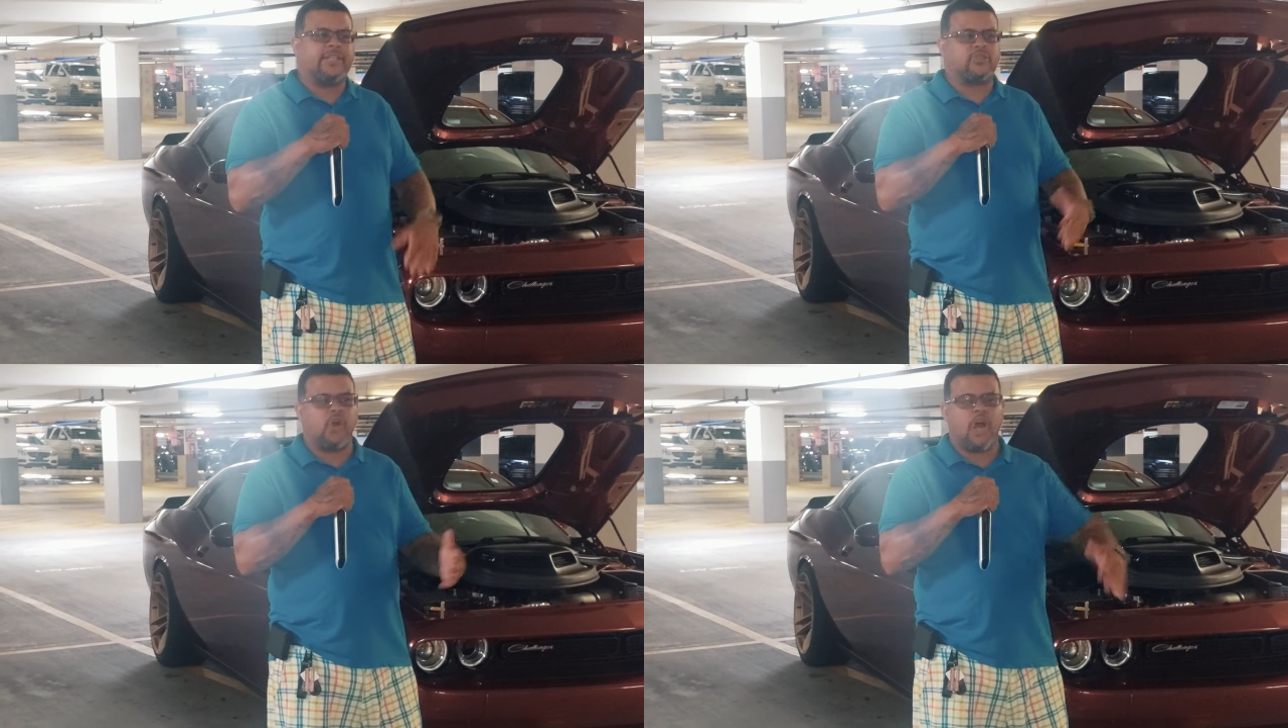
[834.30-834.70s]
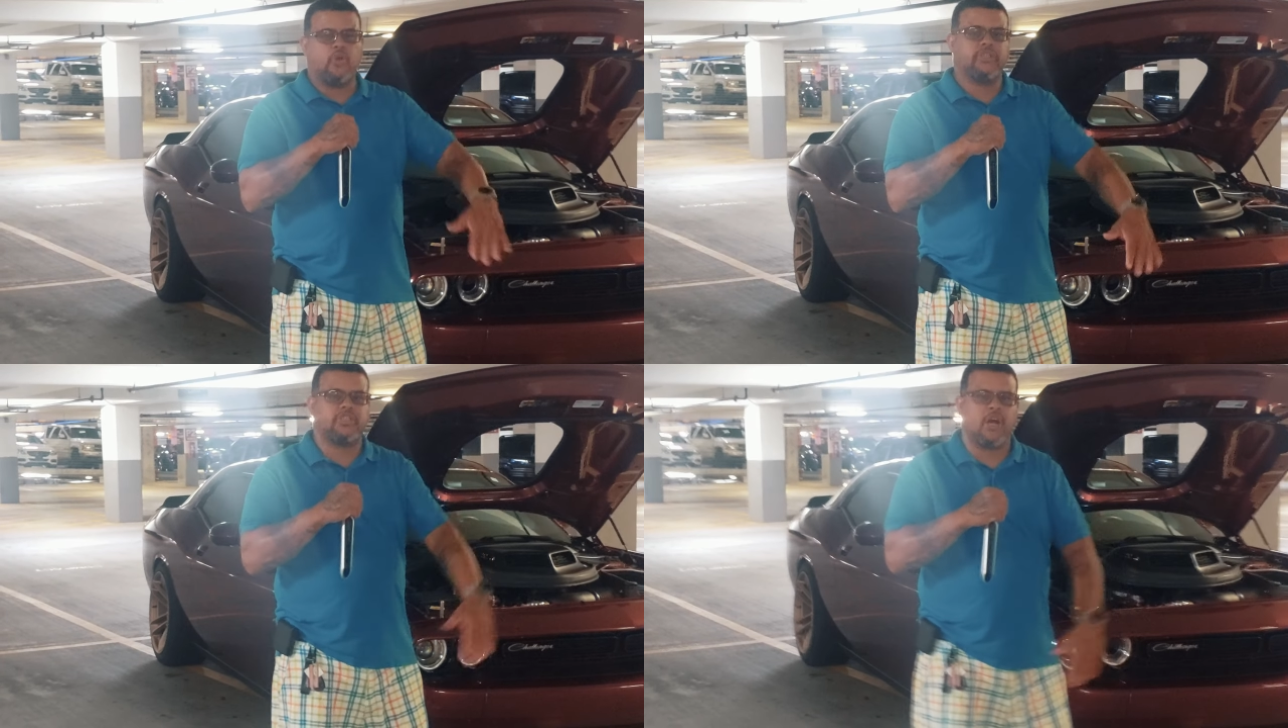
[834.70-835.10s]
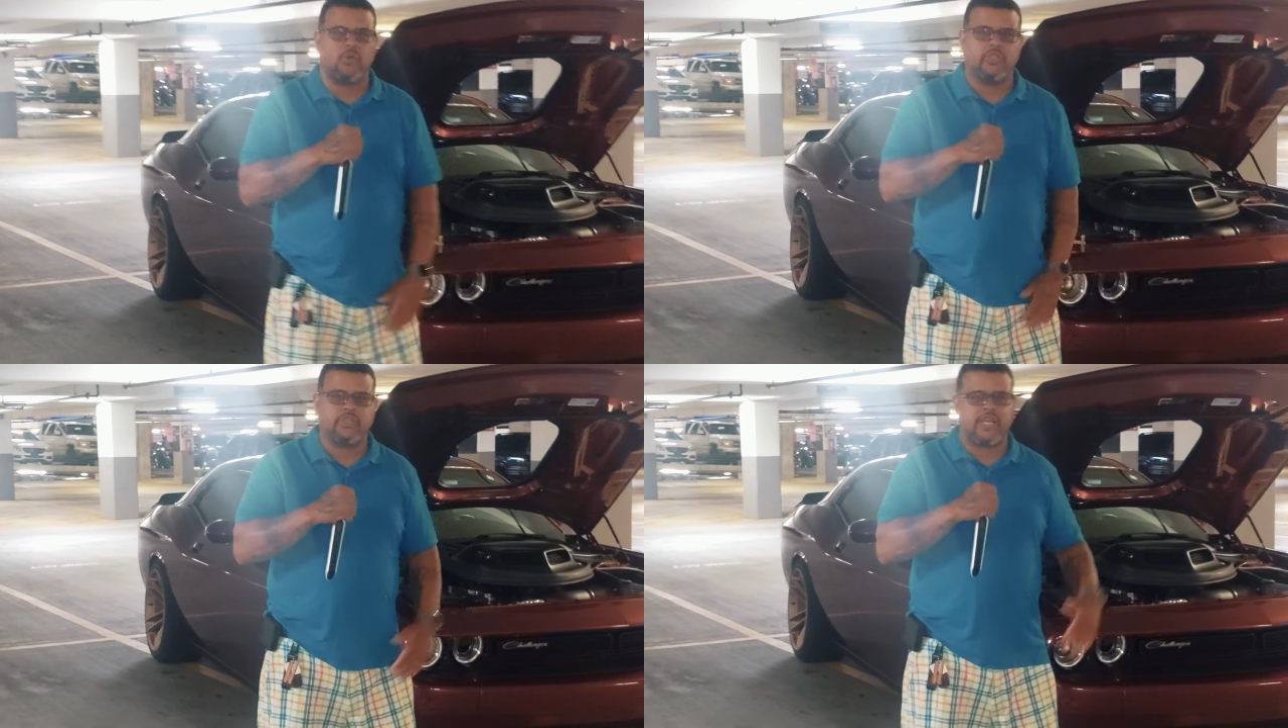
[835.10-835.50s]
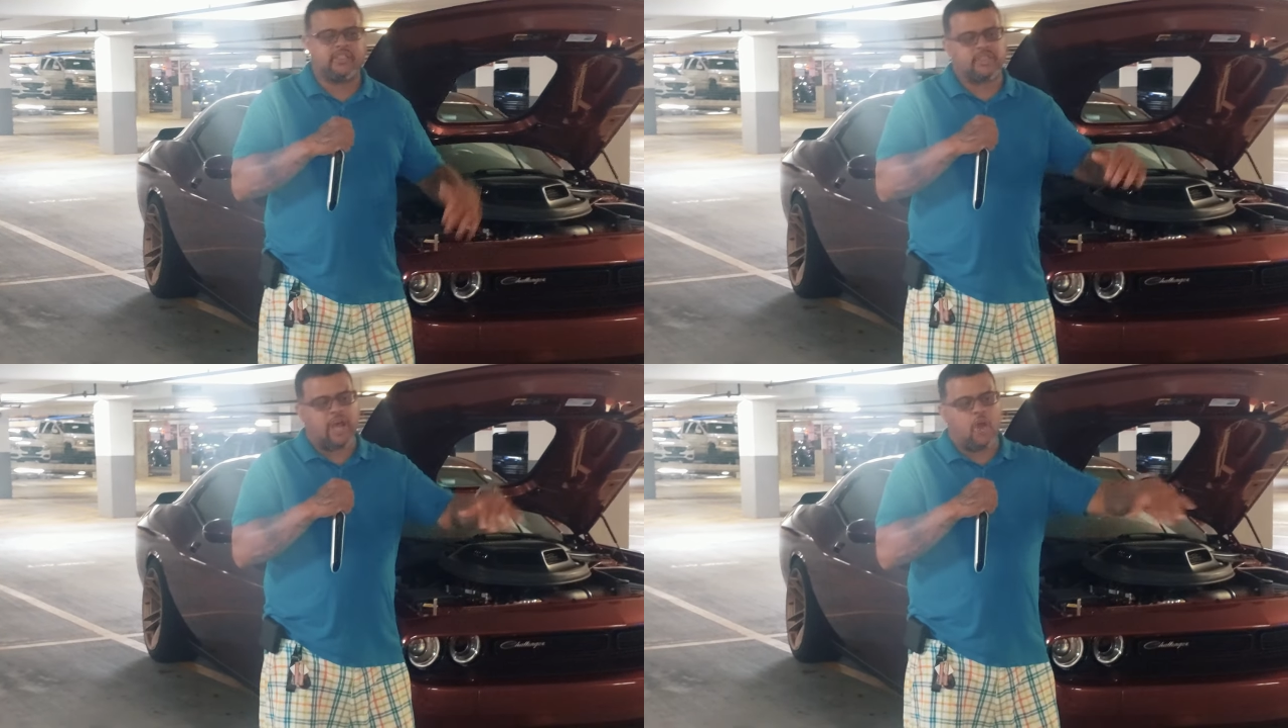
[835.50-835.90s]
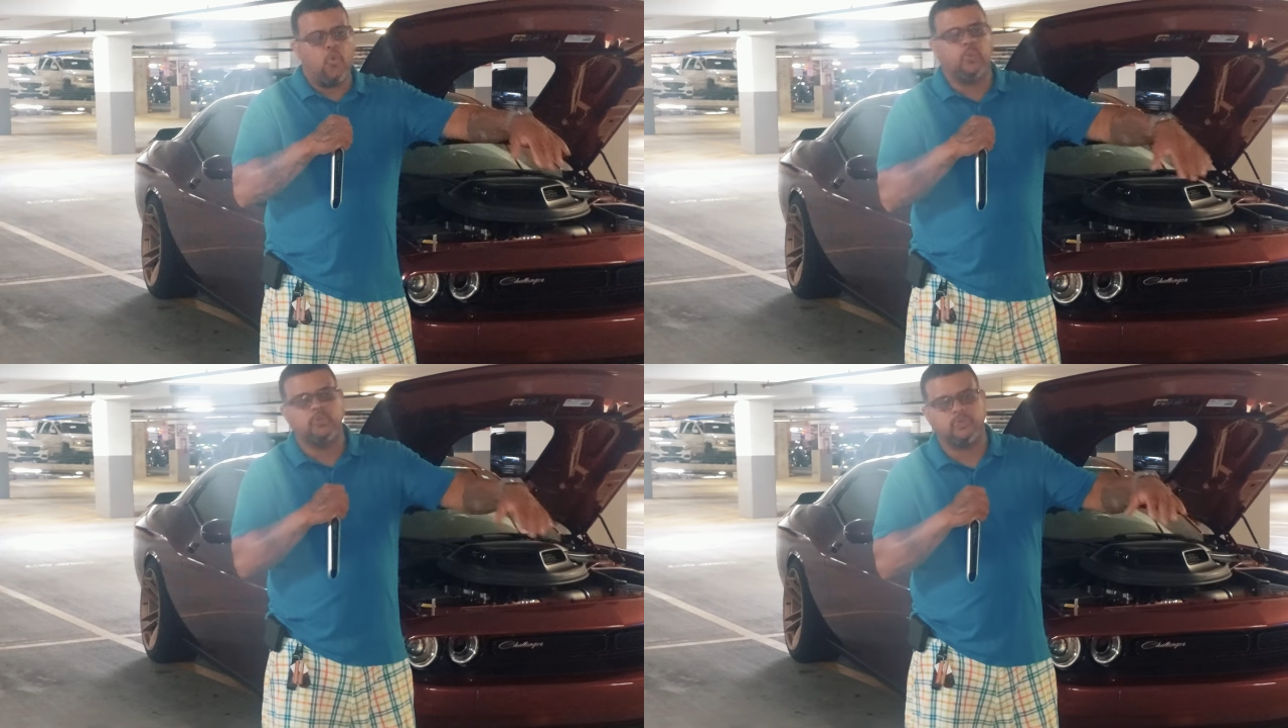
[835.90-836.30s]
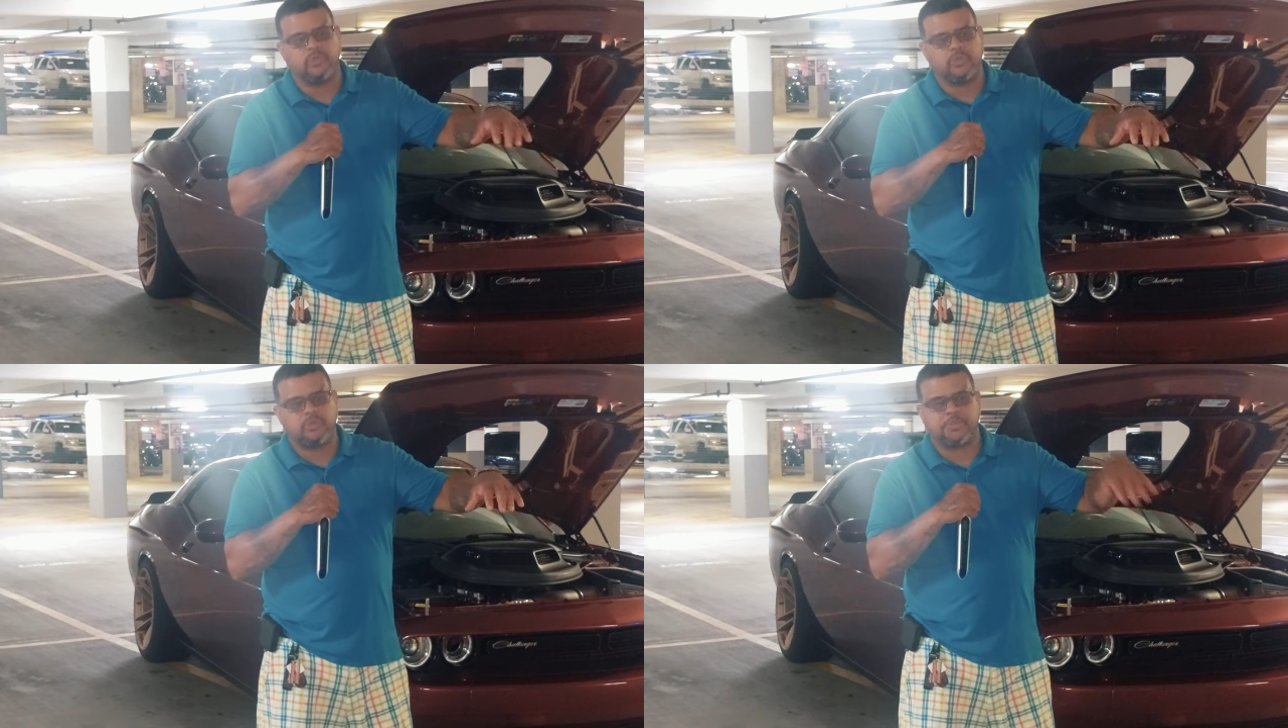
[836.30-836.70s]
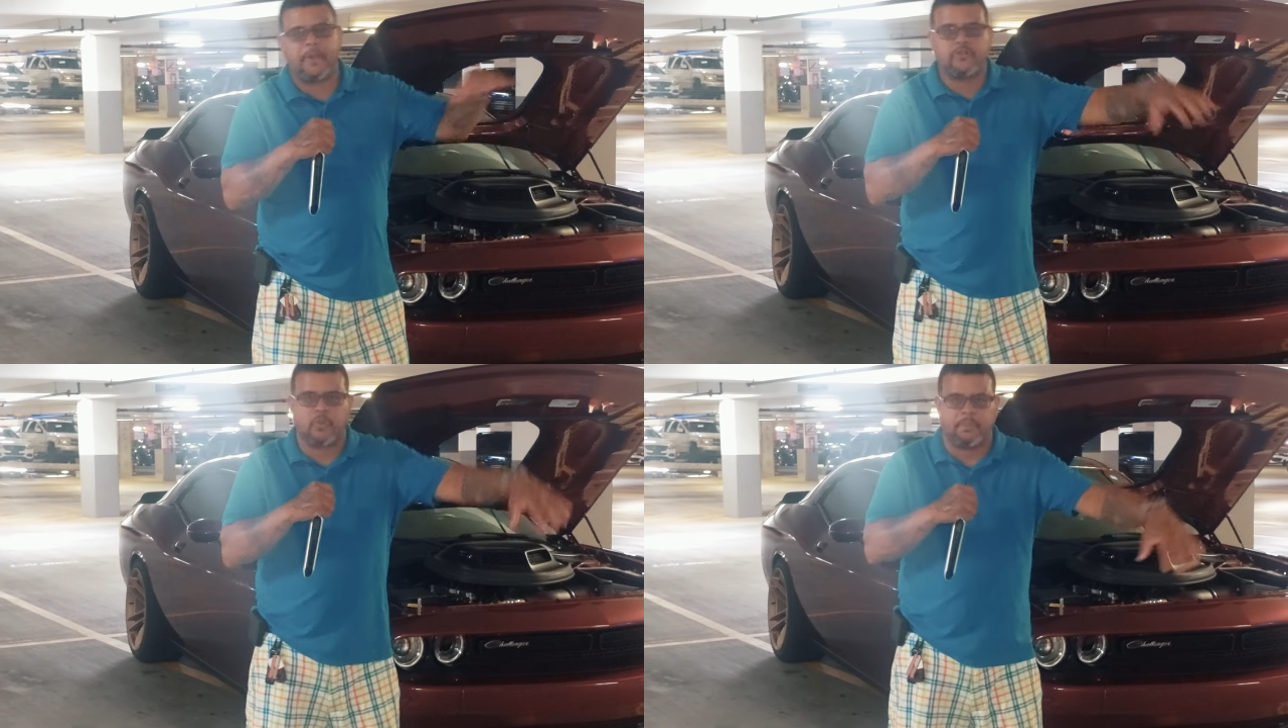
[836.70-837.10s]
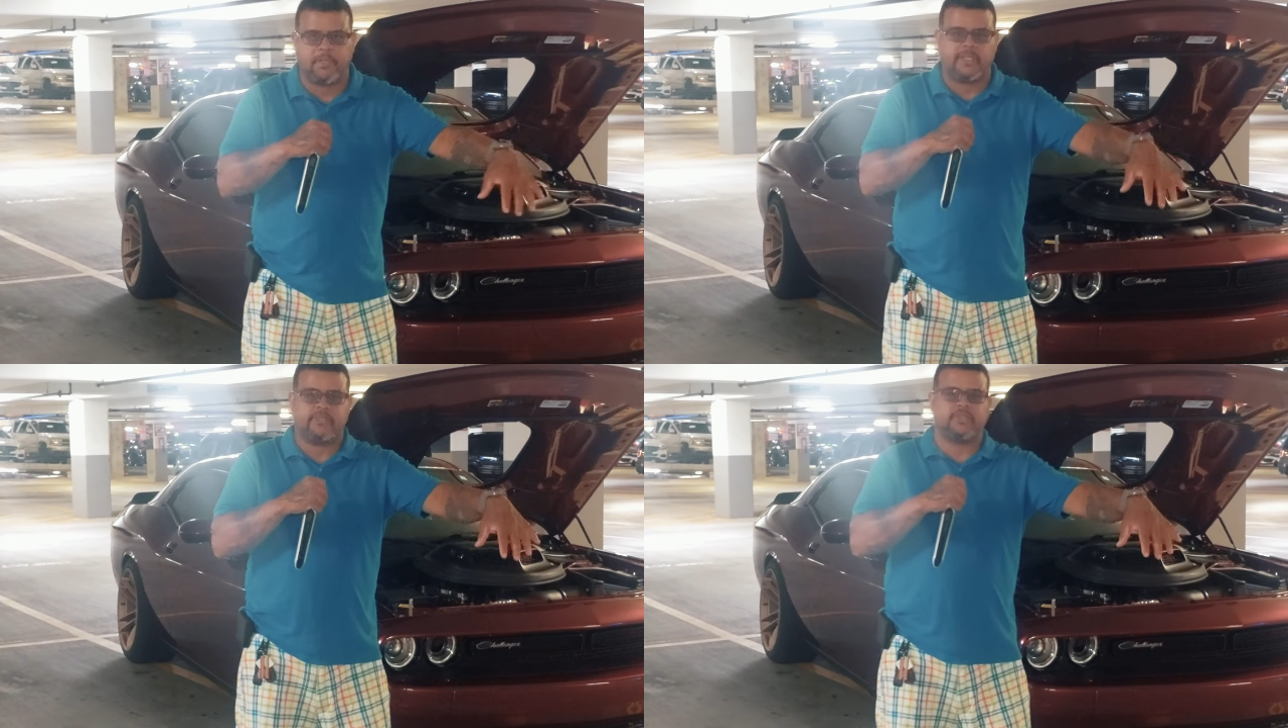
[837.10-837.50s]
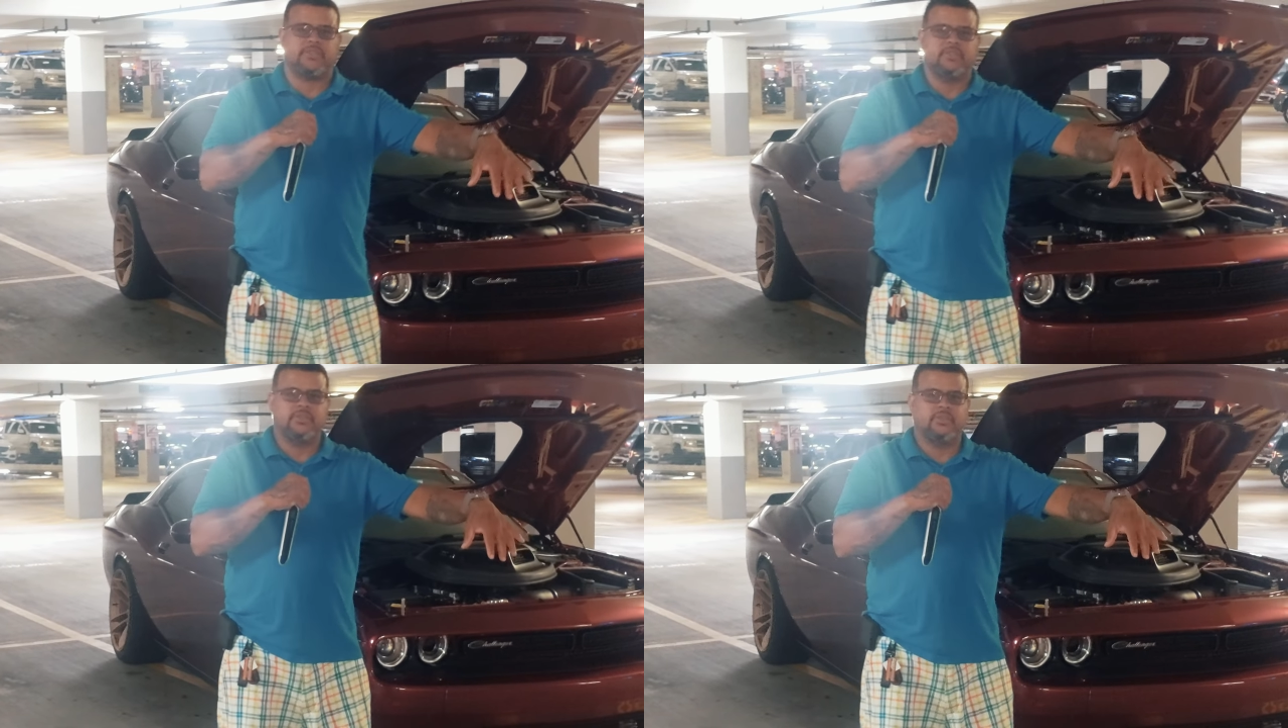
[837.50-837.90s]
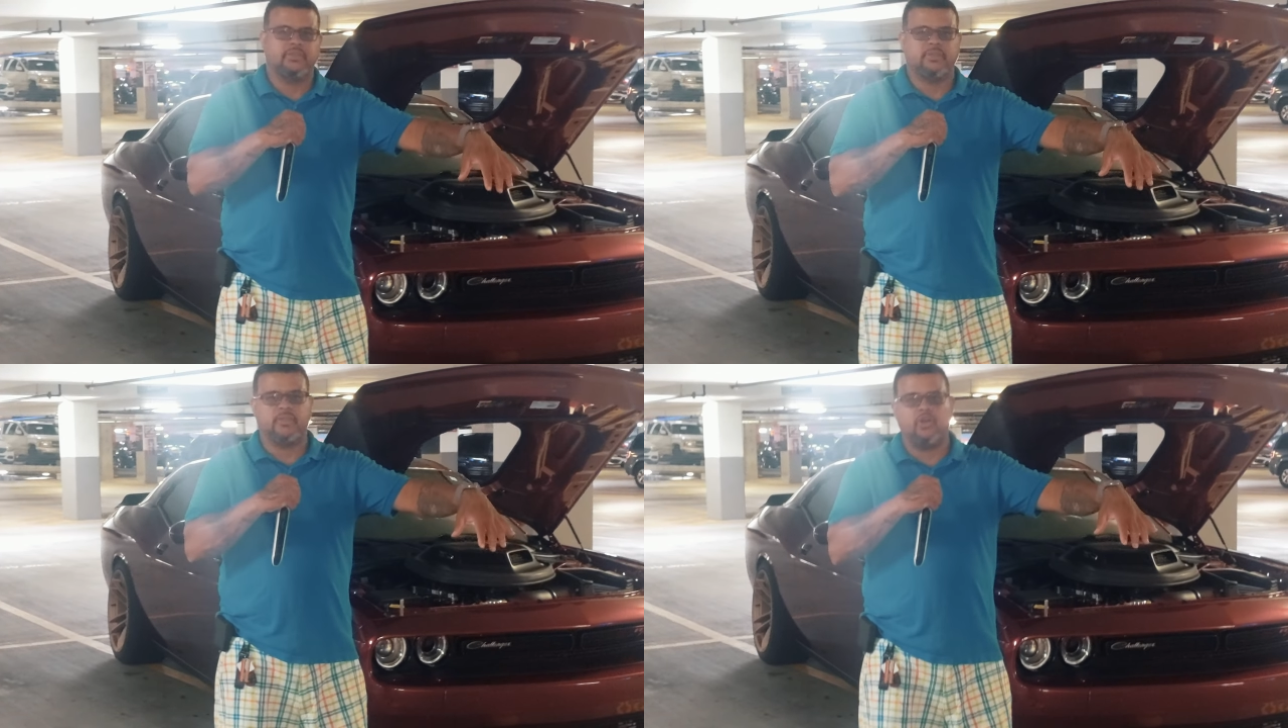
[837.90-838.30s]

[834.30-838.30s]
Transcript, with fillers: it, it's going to hold its own. It's got its own special place.